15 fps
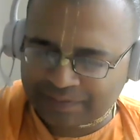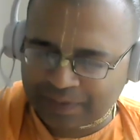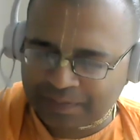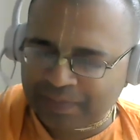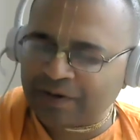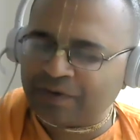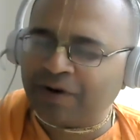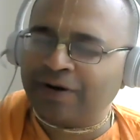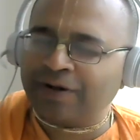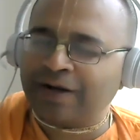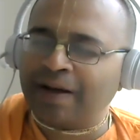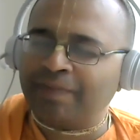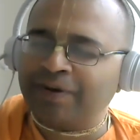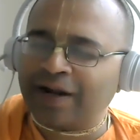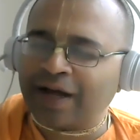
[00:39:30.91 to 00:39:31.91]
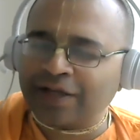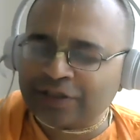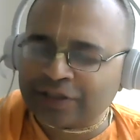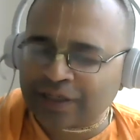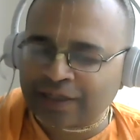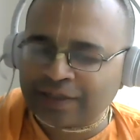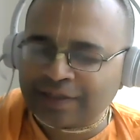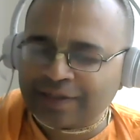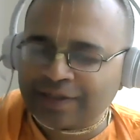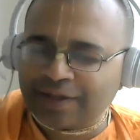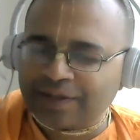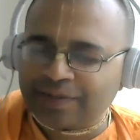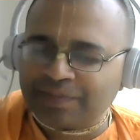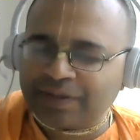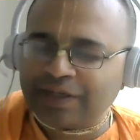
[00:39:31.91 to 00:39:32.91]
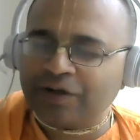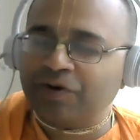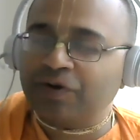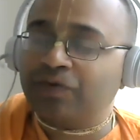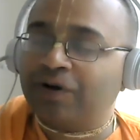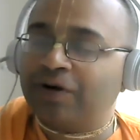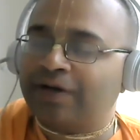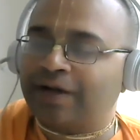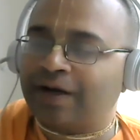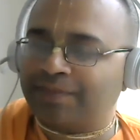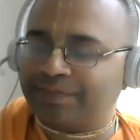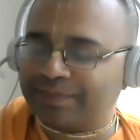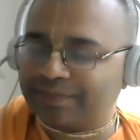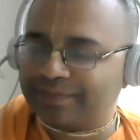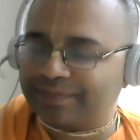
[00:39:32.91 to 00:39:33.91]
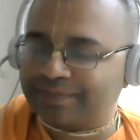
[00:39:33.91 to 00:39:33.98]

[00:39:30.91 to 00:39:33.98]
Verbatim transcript: People want Rama Raja, but they don't want Ram.